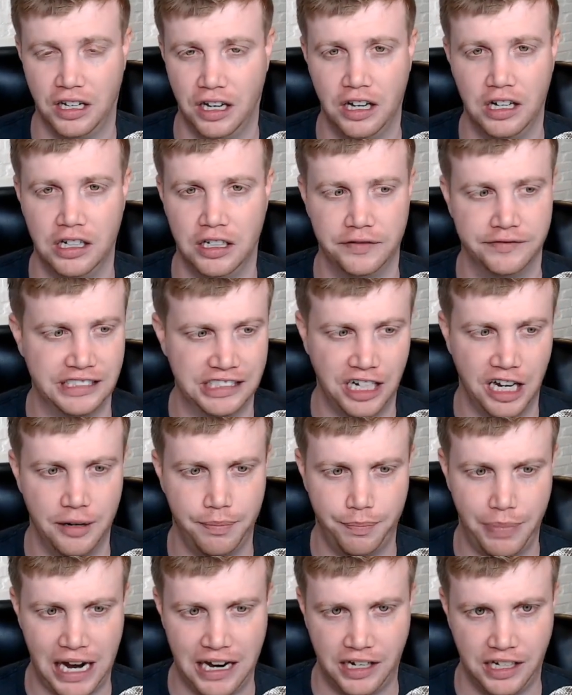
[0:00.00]
of Skype
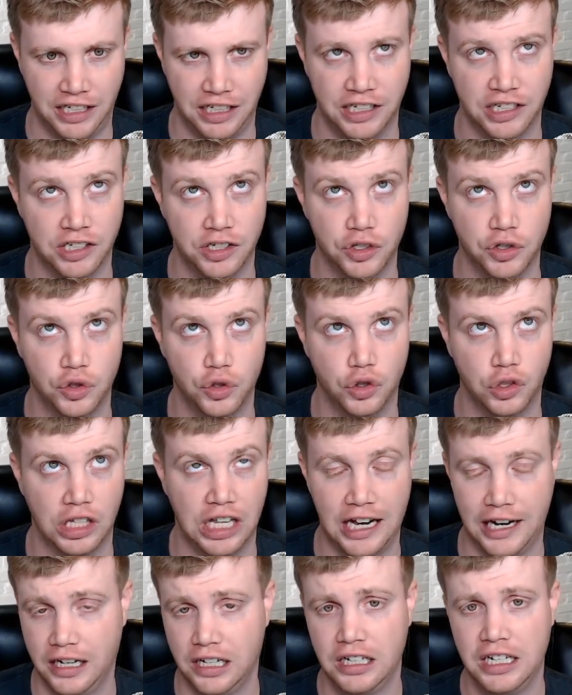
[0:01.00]
back in
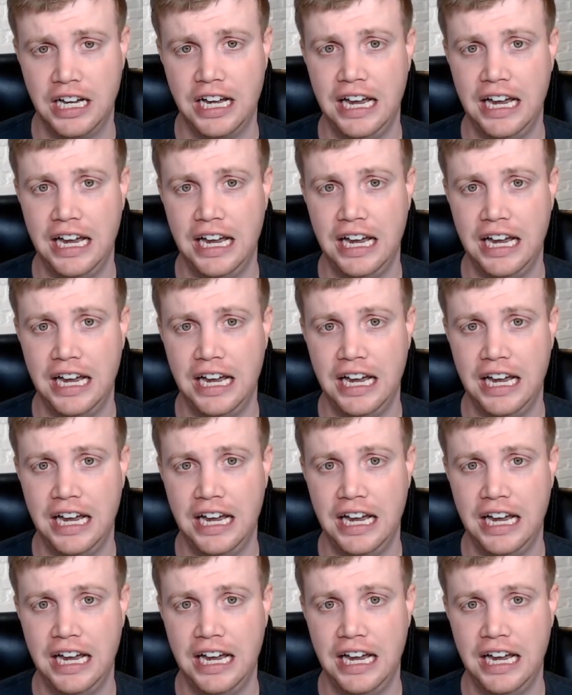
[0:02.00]
July,